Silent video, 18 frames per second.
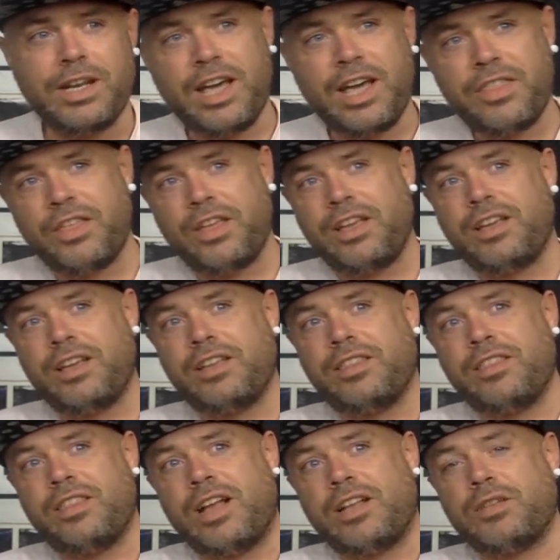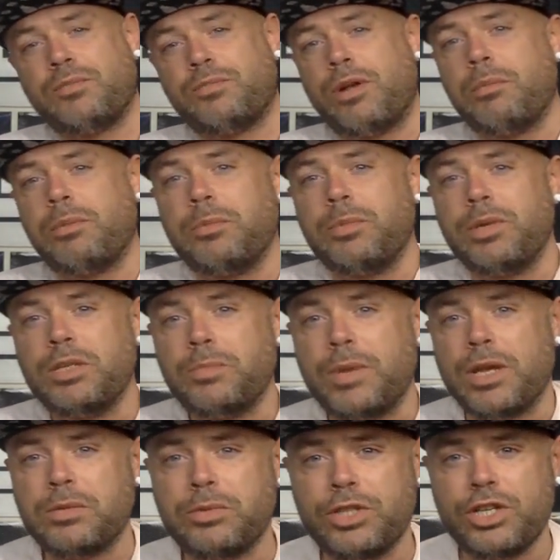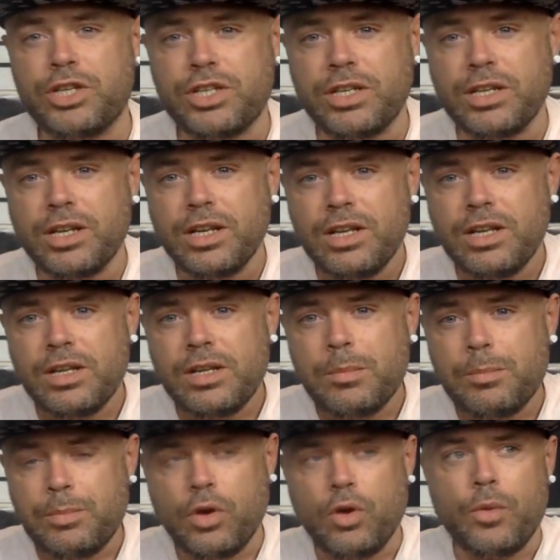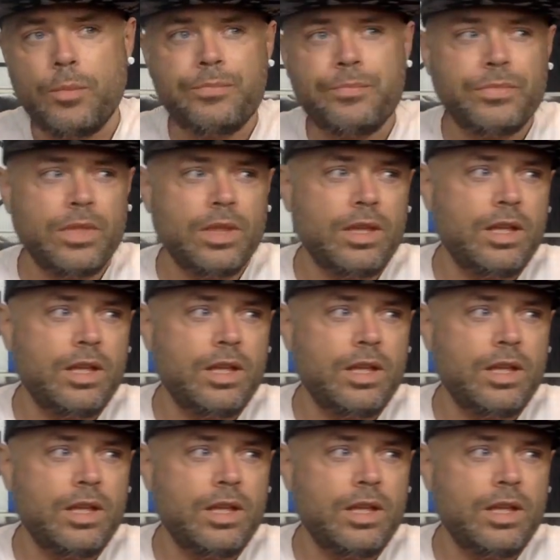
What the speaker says: and I think that's probably his best position. But